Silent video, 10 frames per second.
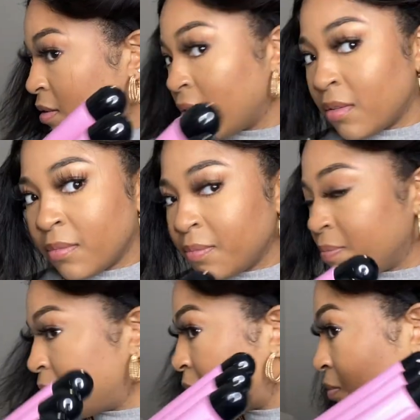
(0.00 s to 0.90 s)

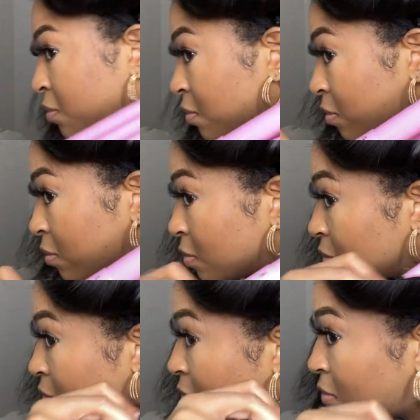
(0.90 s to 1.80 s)

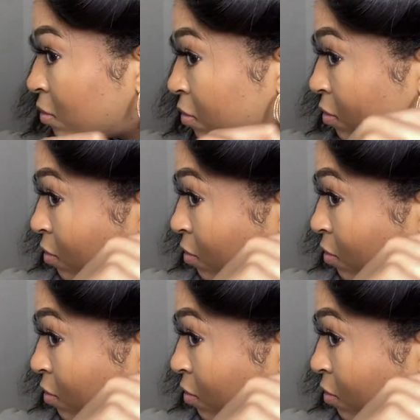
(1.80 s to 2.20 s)
No one is speaking in this clip.